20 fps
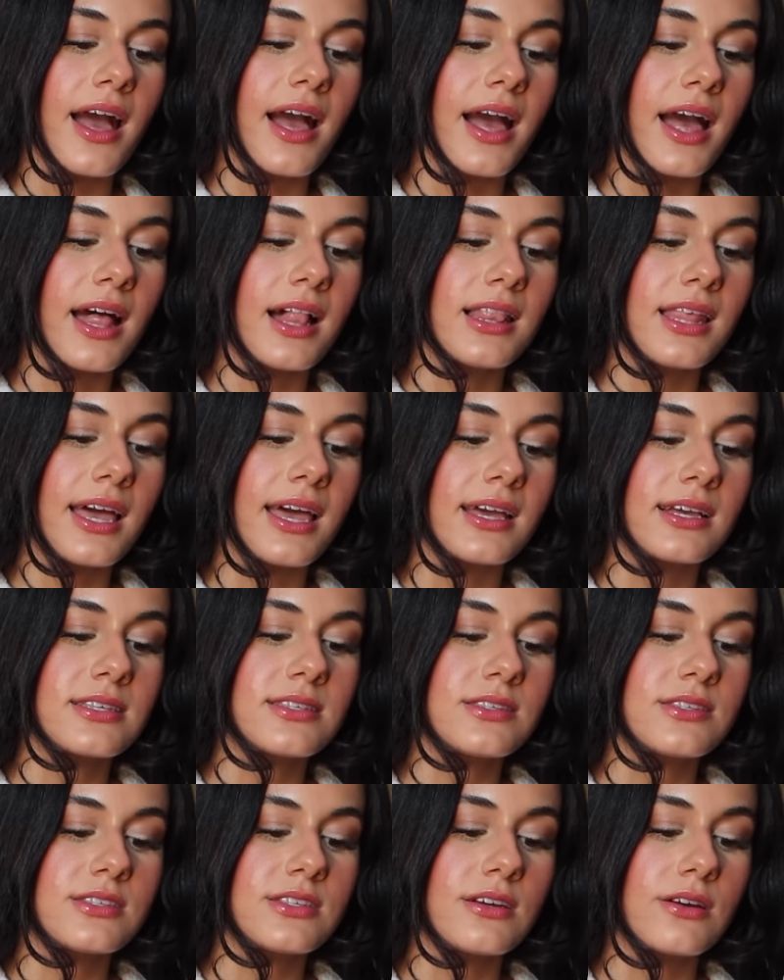
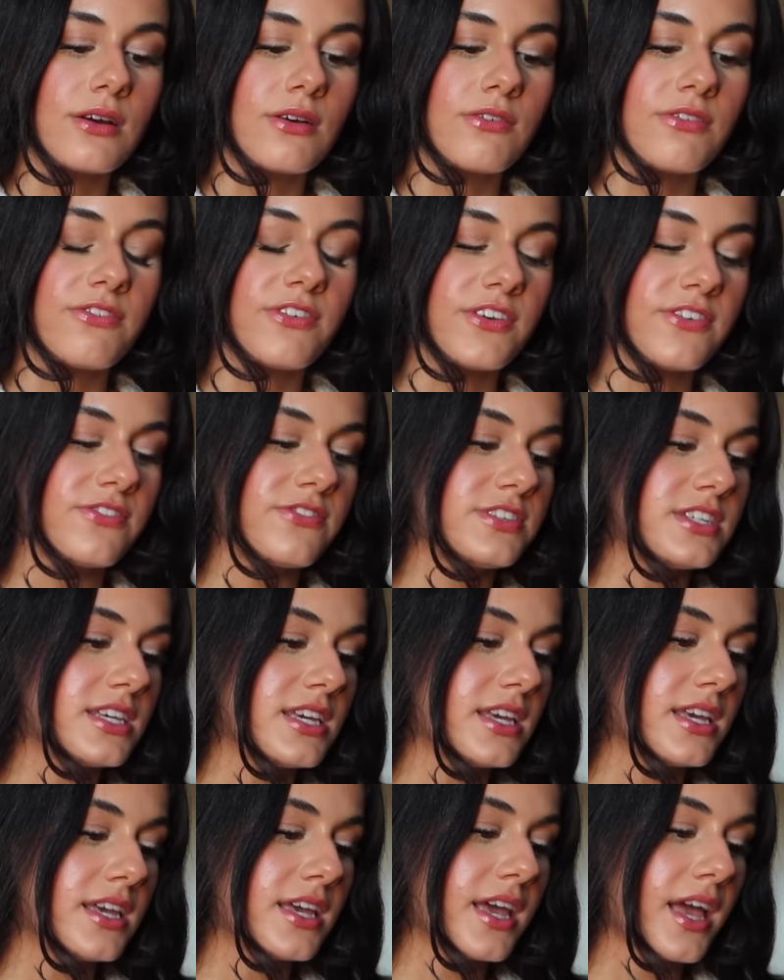
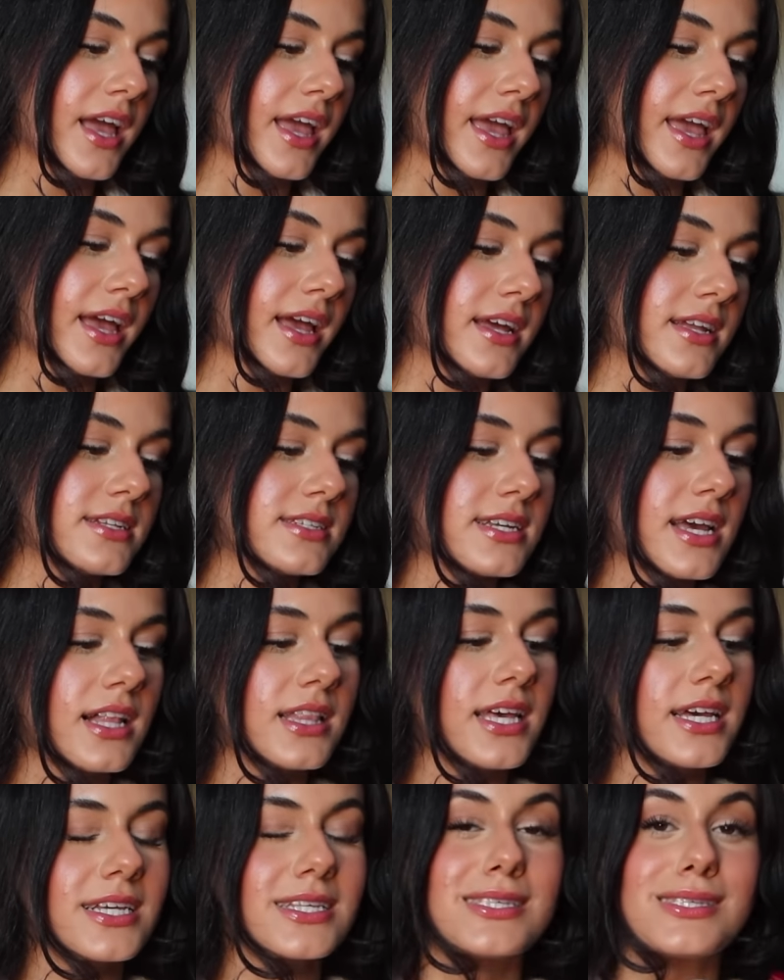LX050 and
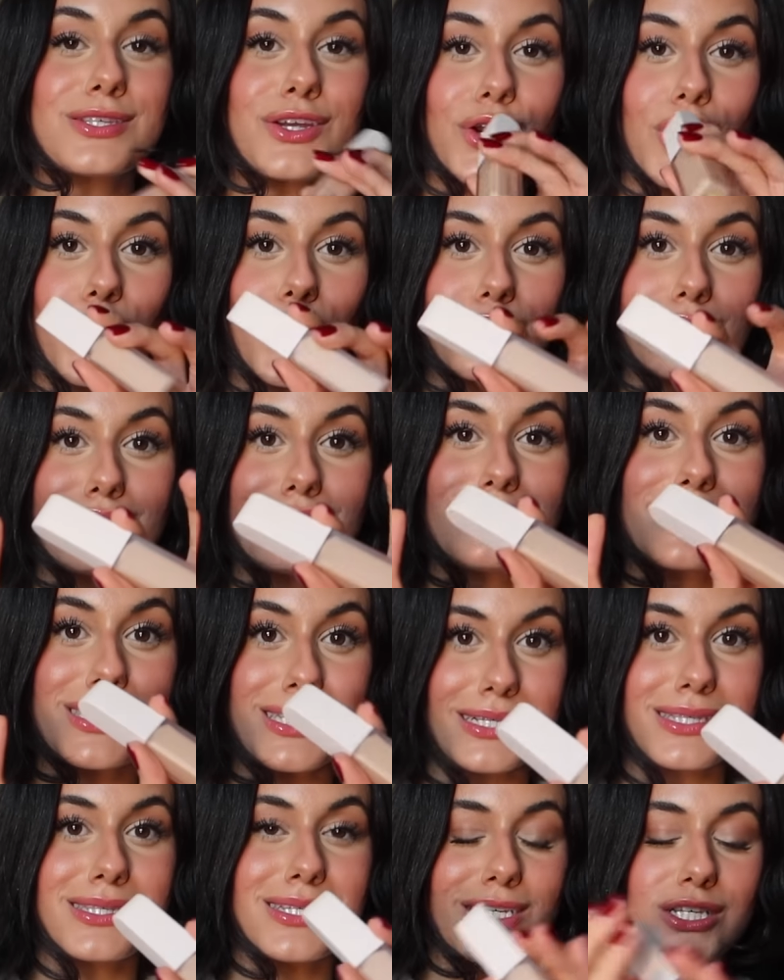
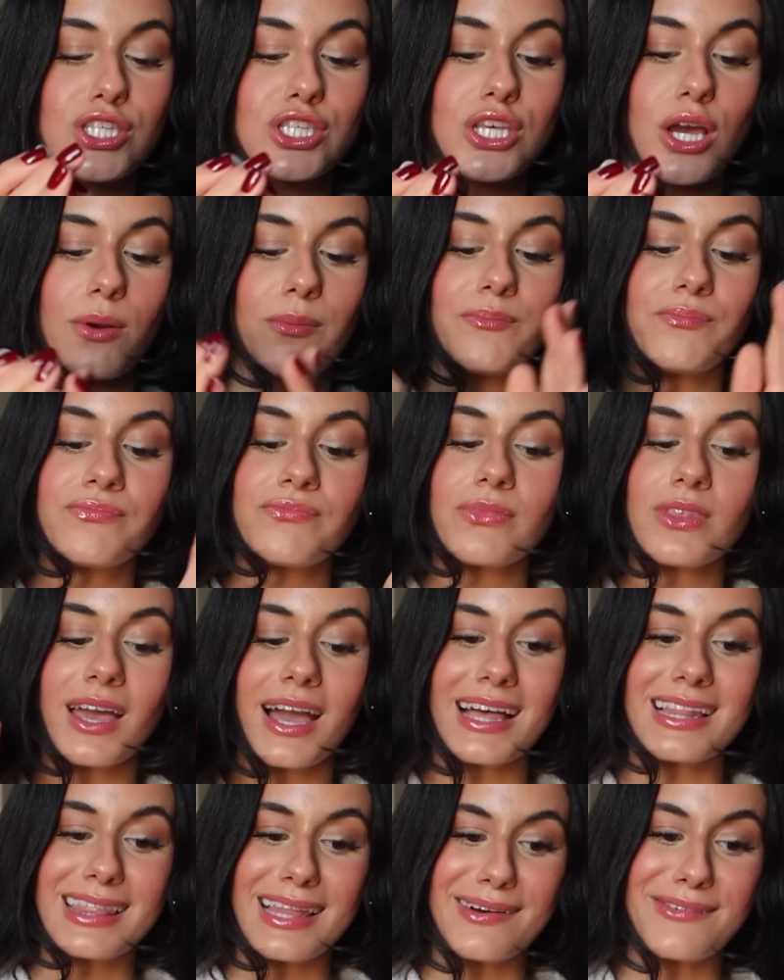LX060. So
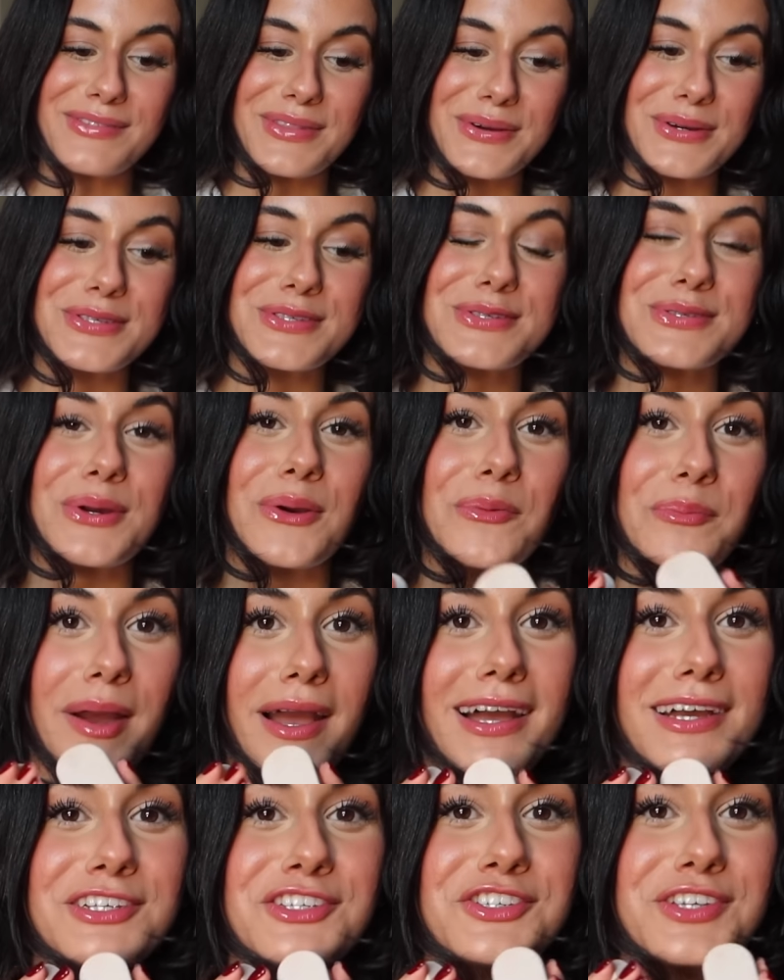I love those so
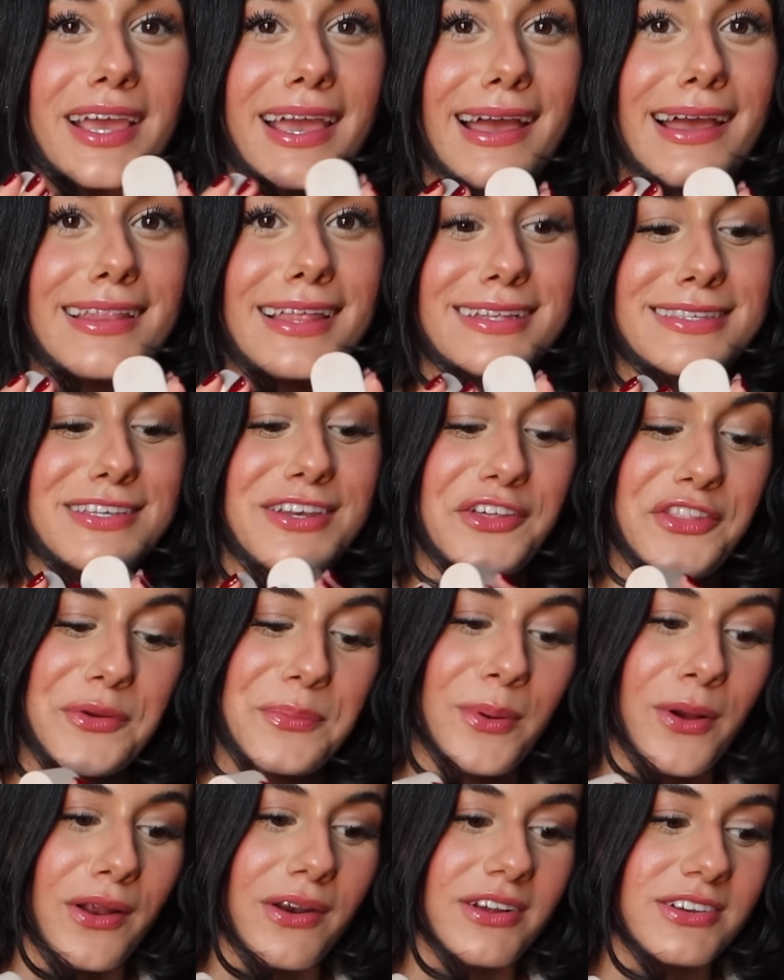much, and that's another
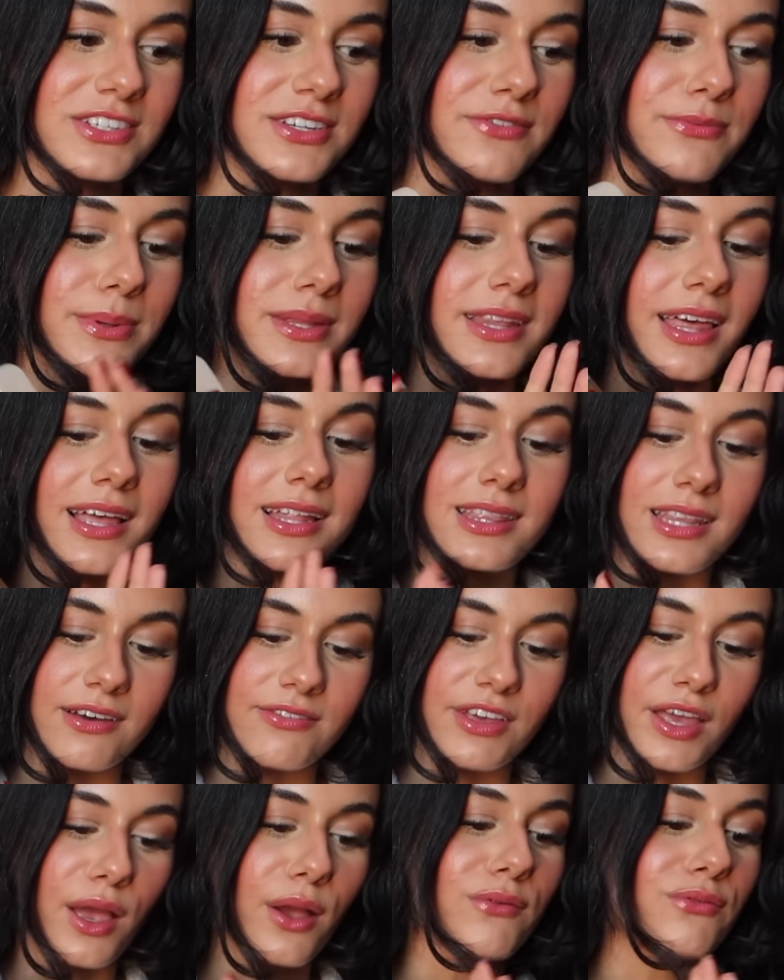product I've been like
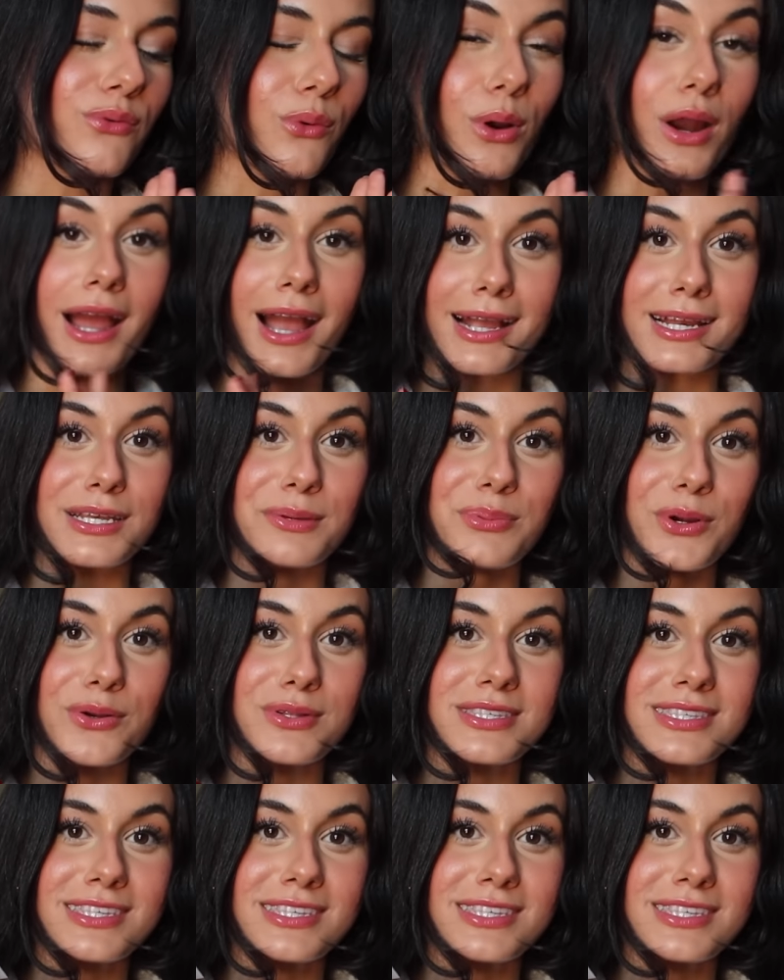loving for acne prone